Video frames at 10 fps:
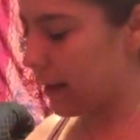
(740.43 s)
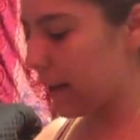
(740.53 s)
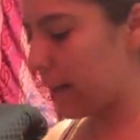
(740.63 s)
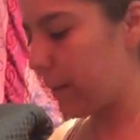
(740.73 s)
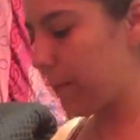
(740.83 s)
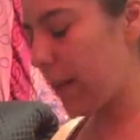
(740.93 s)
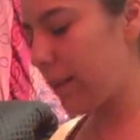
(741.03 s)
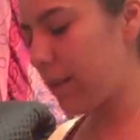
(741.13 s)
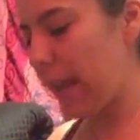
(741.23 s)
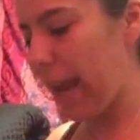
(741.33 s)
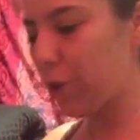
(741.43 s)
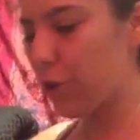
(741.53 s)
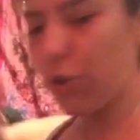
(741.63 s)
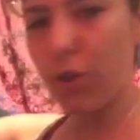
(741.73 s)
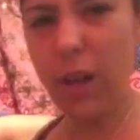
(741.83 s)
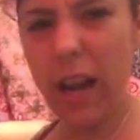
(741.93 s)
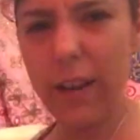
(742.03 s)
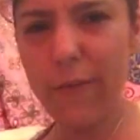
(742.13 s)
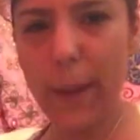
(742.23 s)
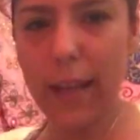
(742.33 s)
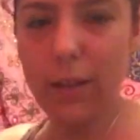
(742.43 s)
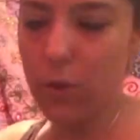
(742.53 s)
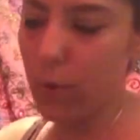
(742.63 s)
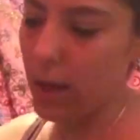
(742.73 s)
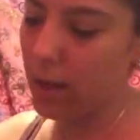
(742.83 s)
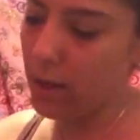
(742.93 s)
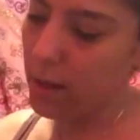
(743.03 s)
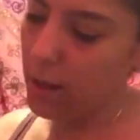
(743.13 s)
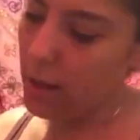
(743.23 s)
like a textured kind of paint to it.